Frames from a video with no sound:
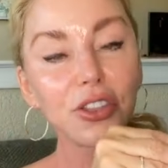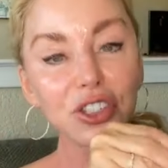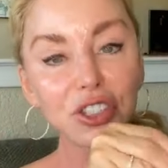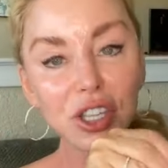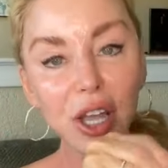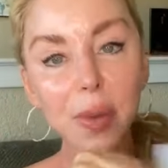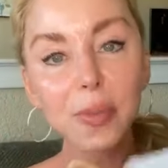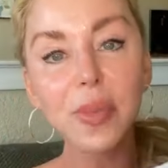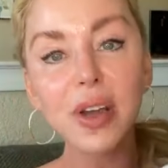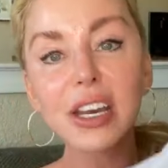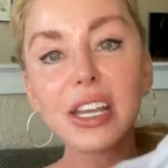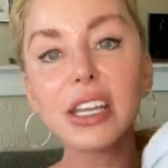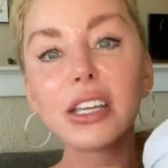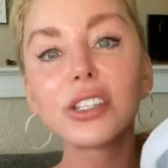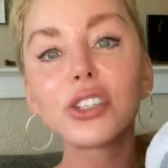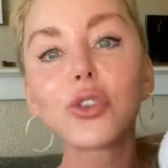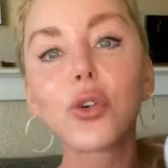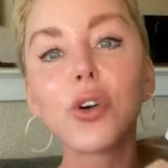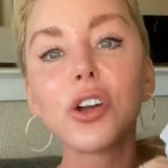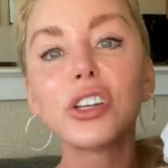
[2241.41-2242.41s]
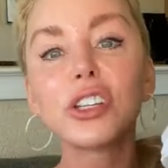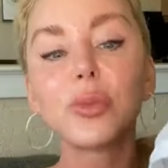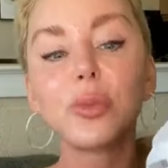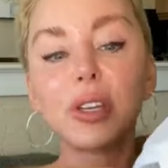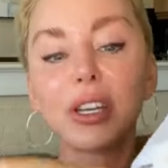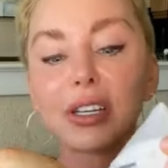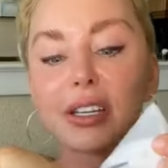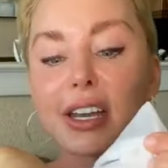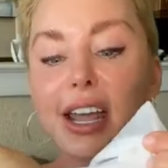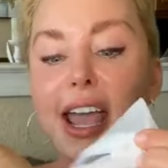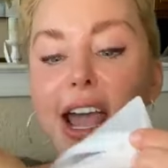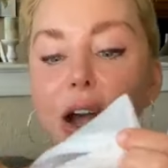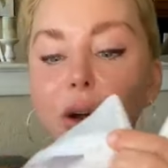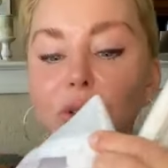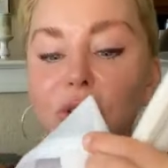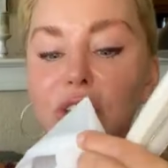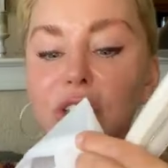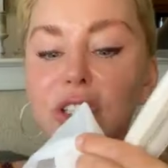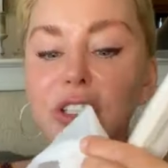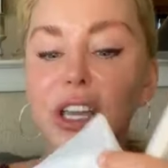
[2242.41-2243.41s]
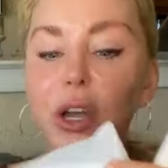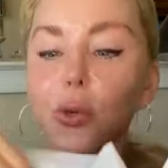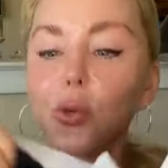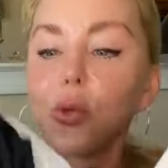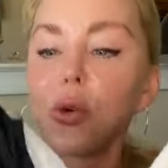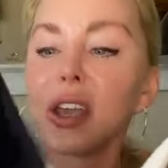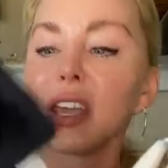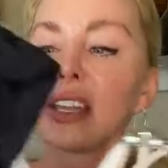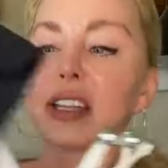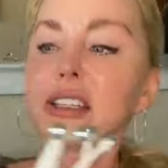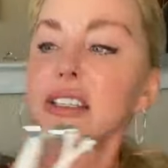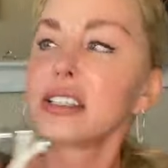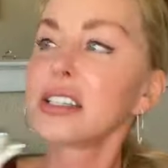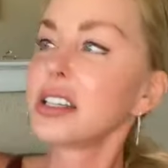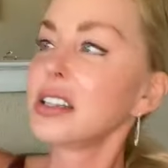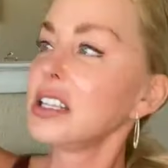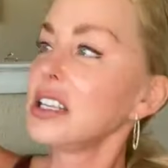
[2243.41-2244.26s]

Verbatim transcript: somebody is going to be announced that wins